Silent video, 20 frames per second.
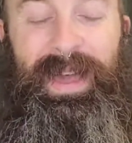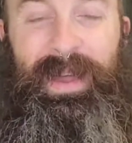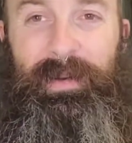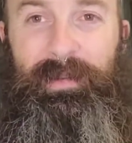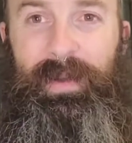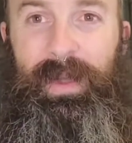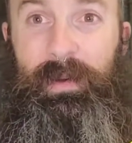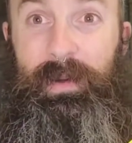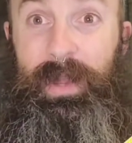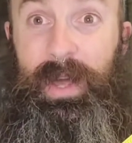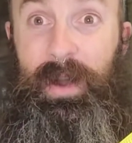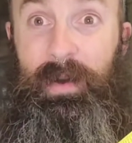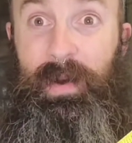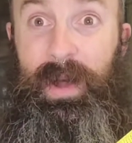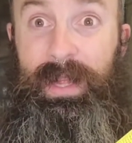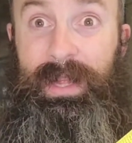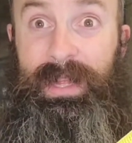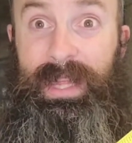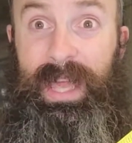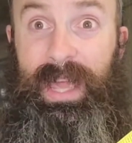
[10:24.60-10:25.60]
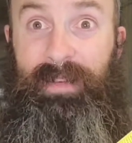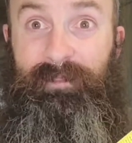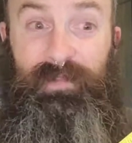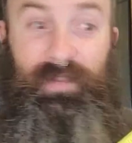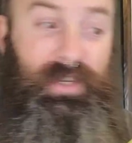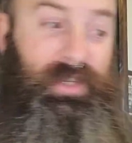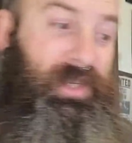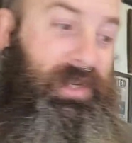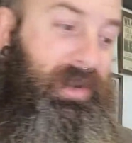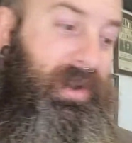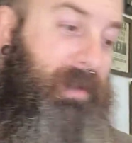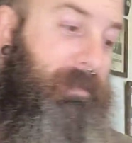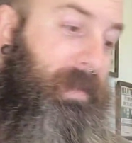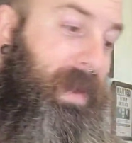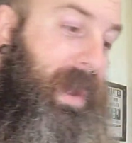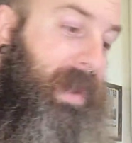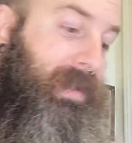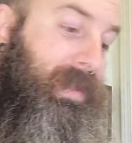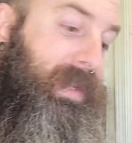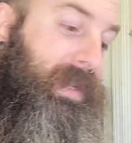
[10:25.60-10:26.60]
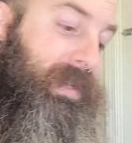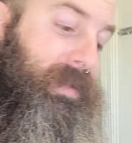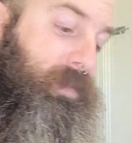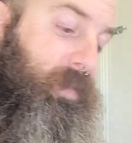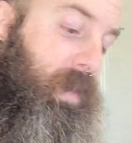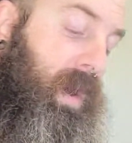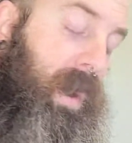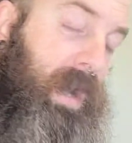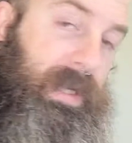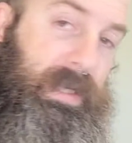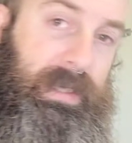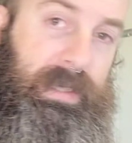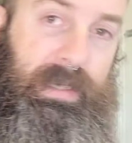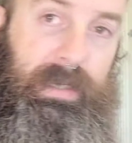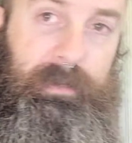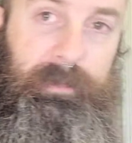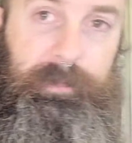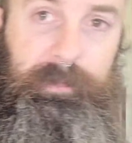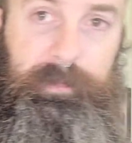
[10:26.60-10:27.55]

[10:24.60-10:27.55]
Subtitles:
we will know one thing for sure about these wands.